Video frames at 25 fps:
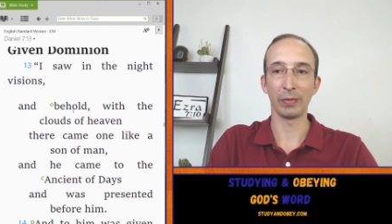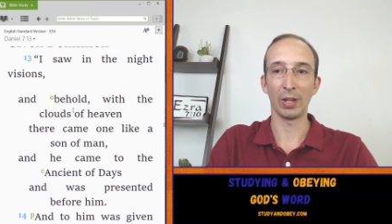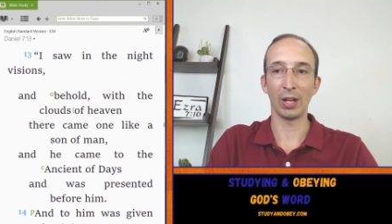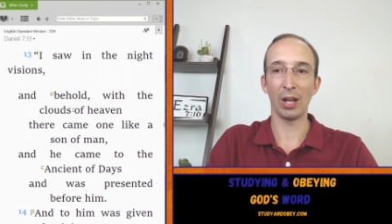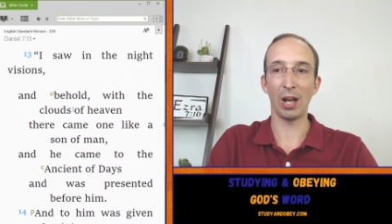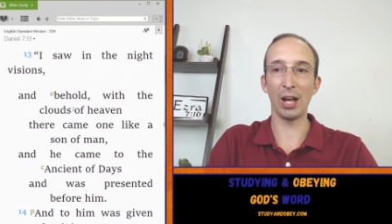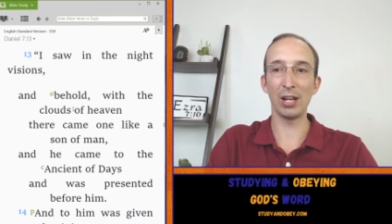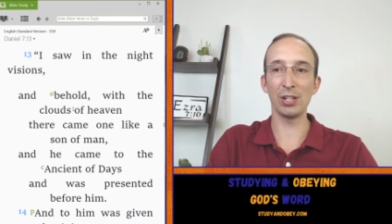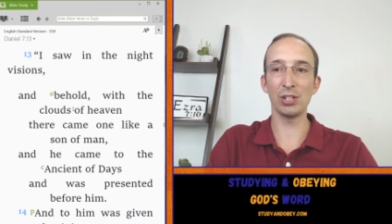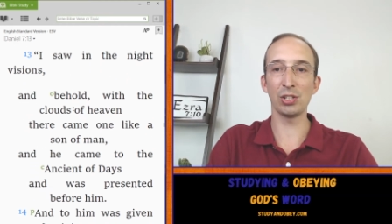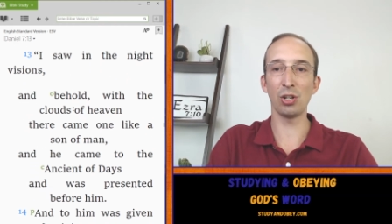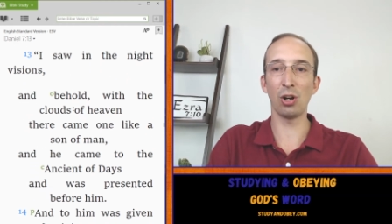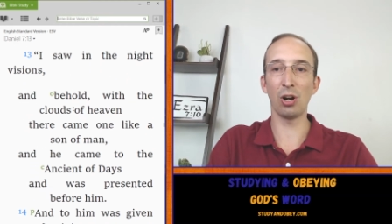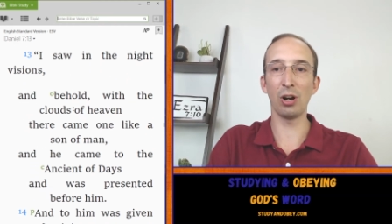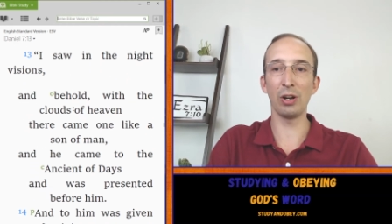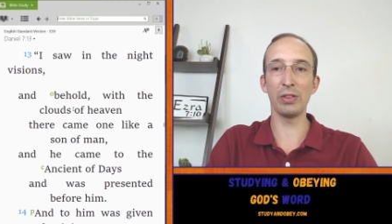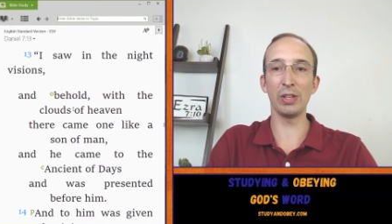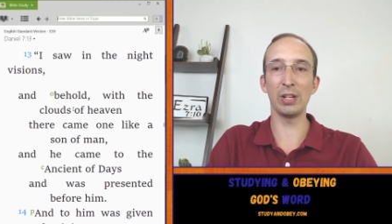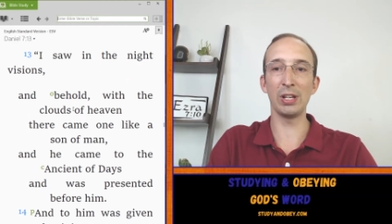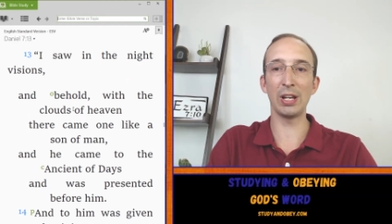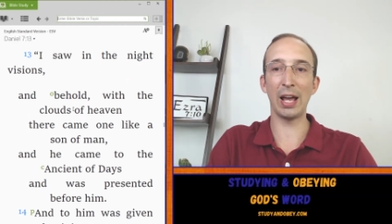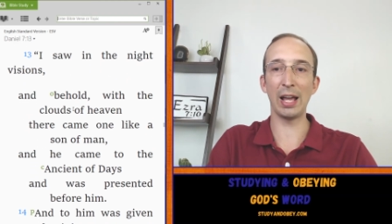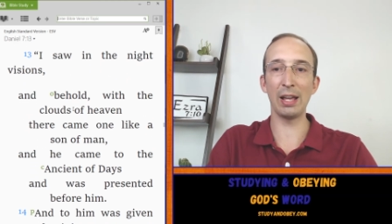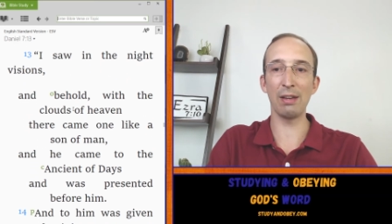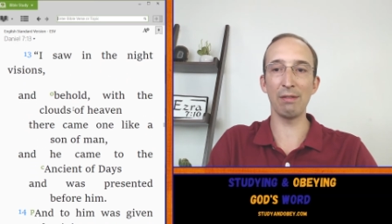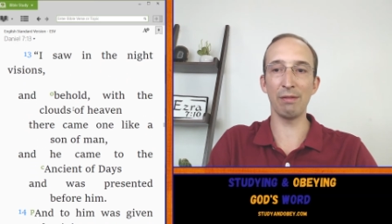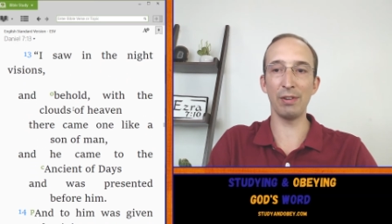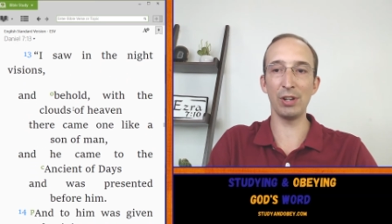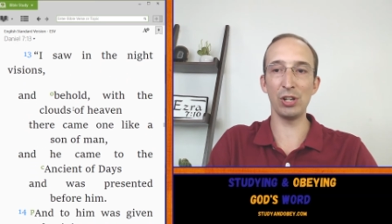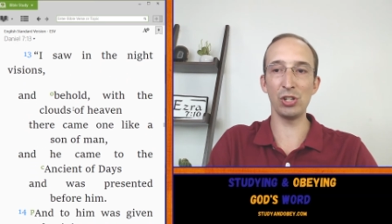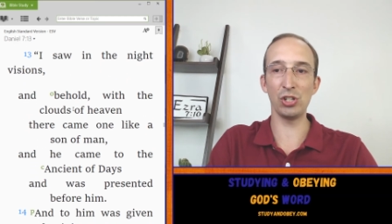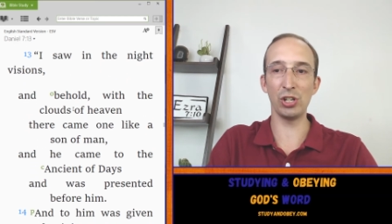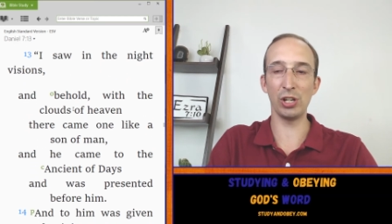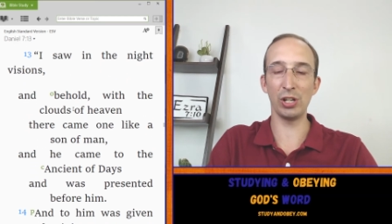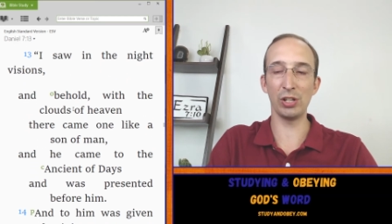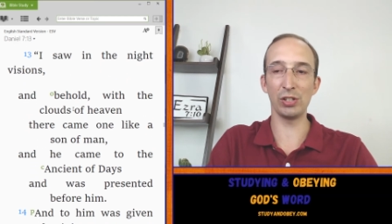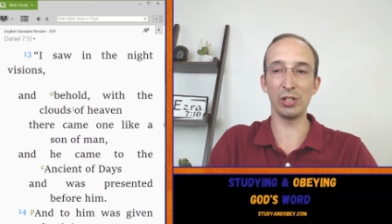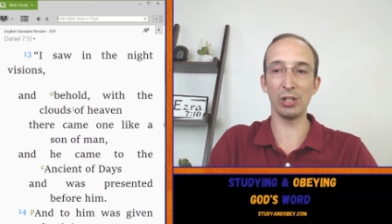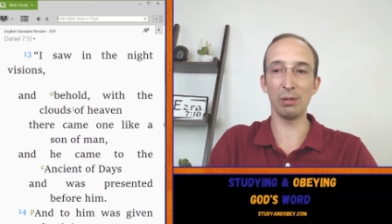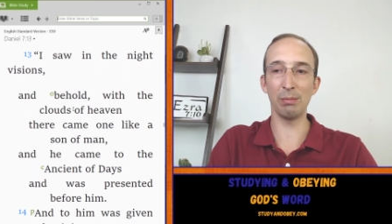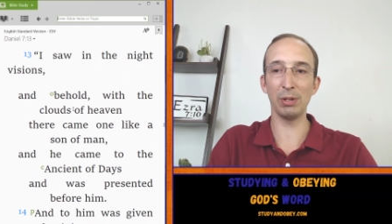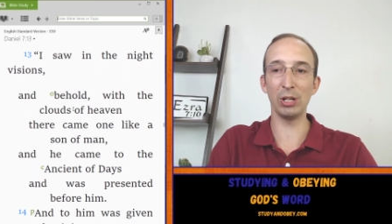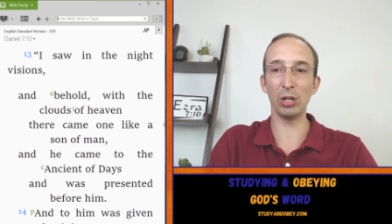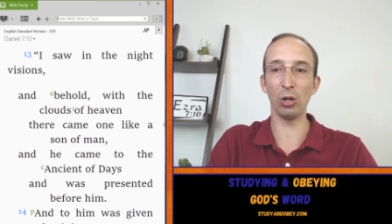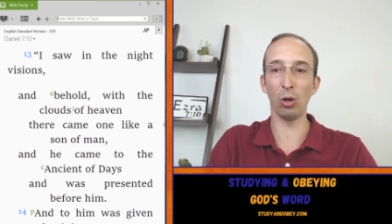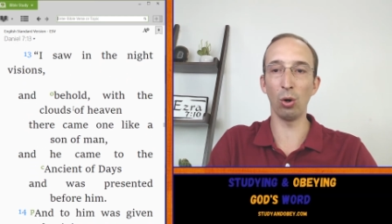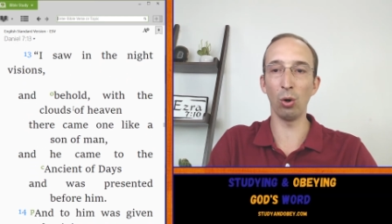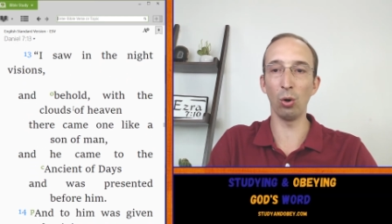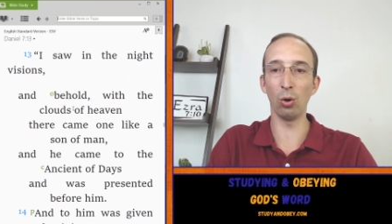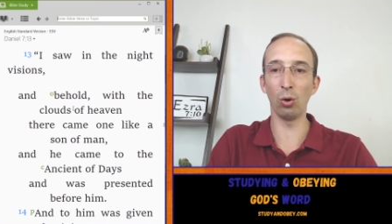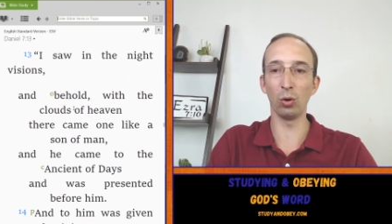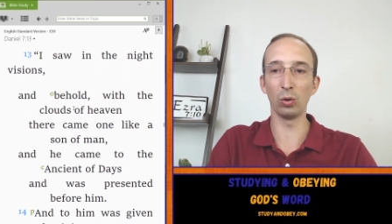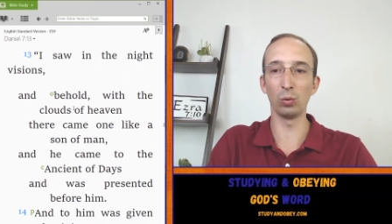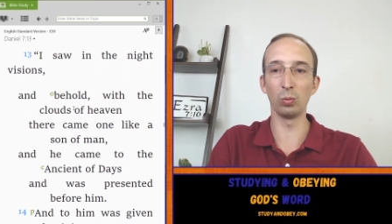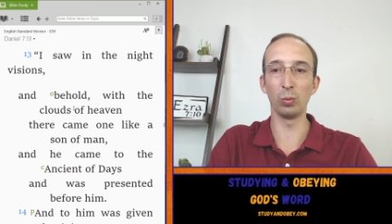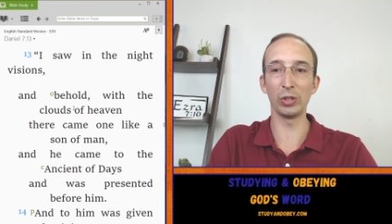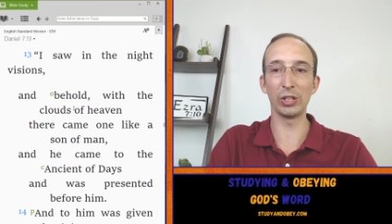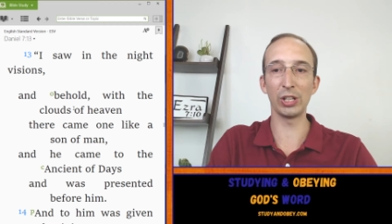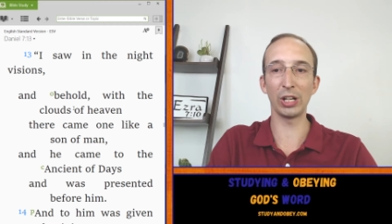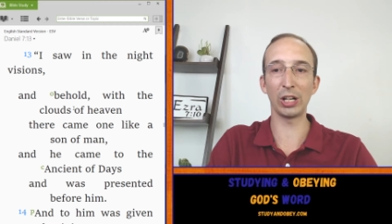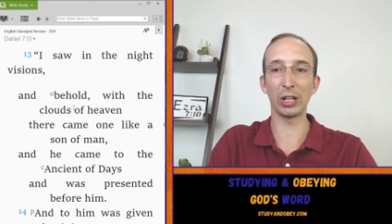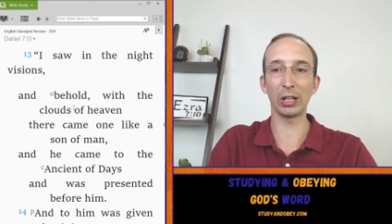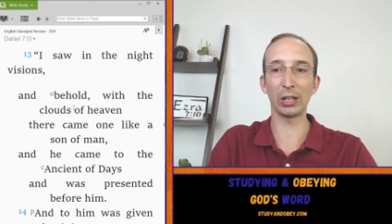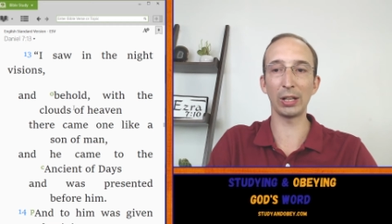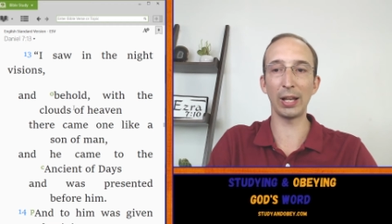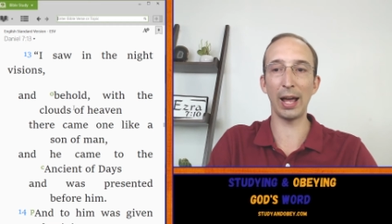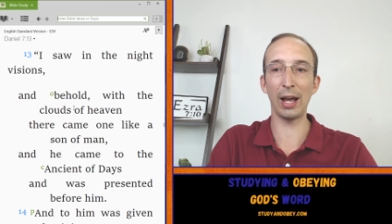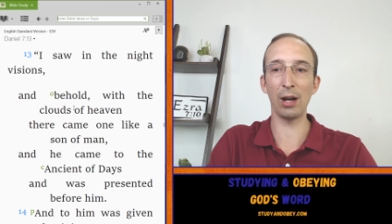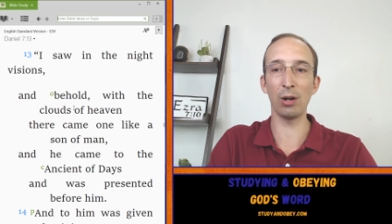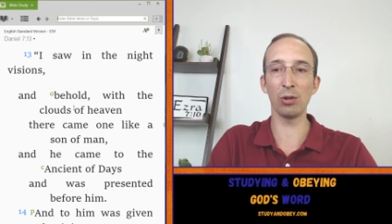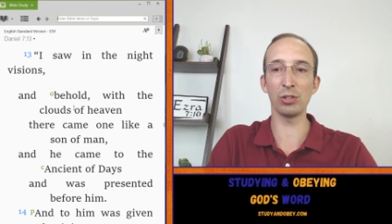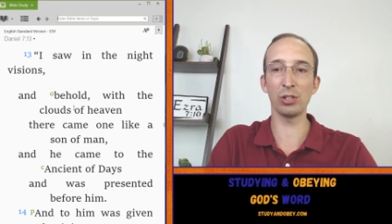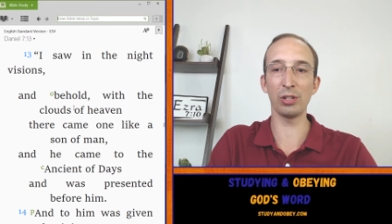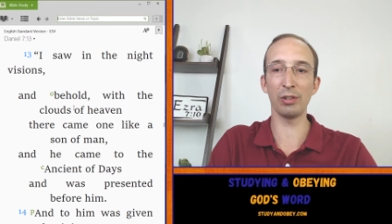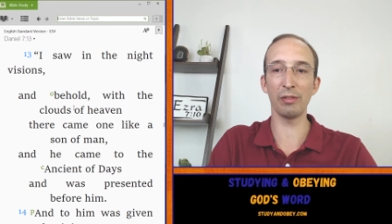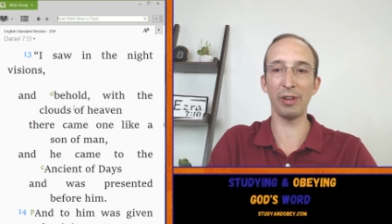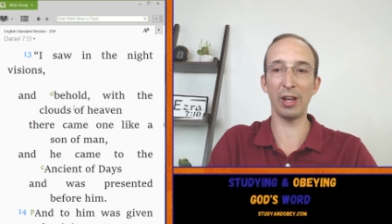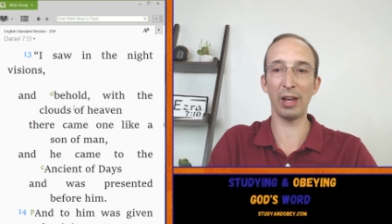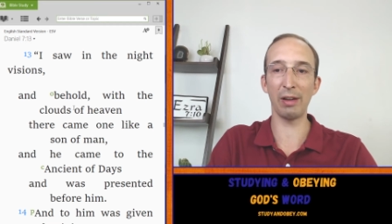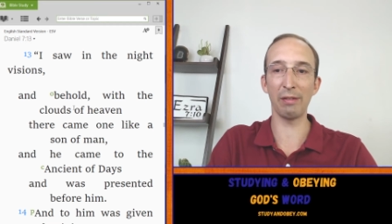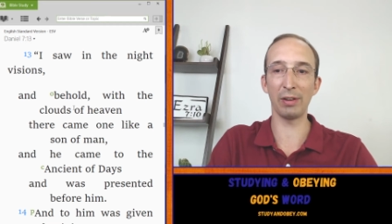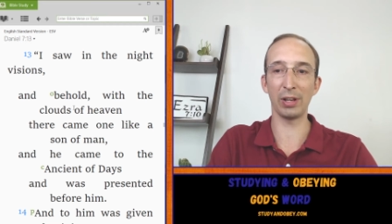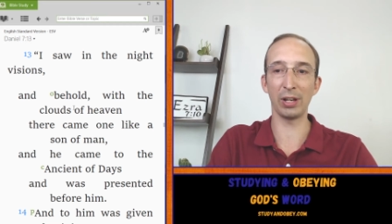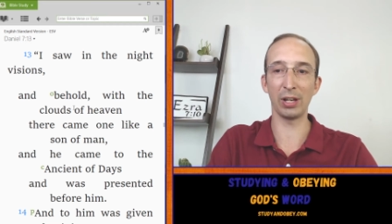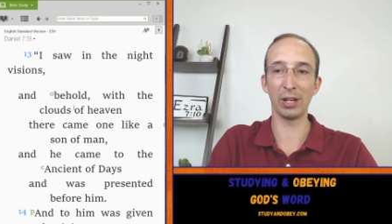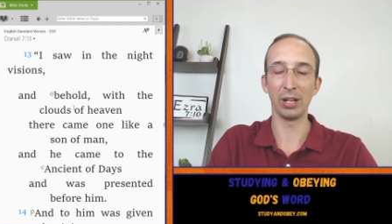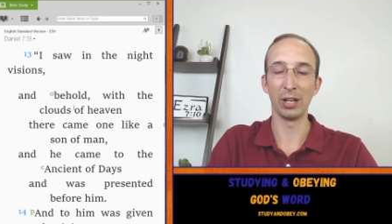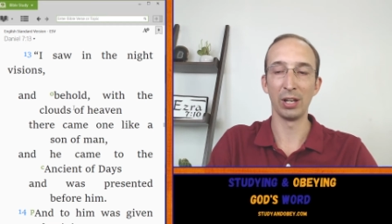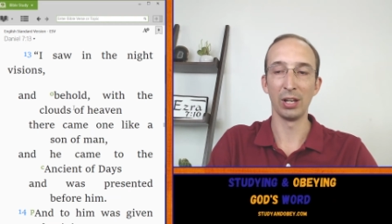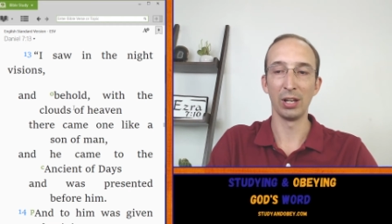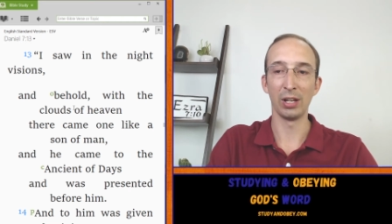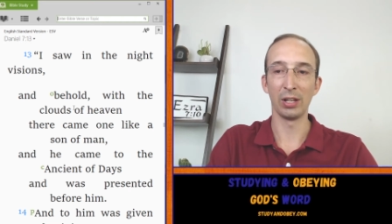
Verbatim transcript: I saw in the night visions, and behold, with the clouds of heaven,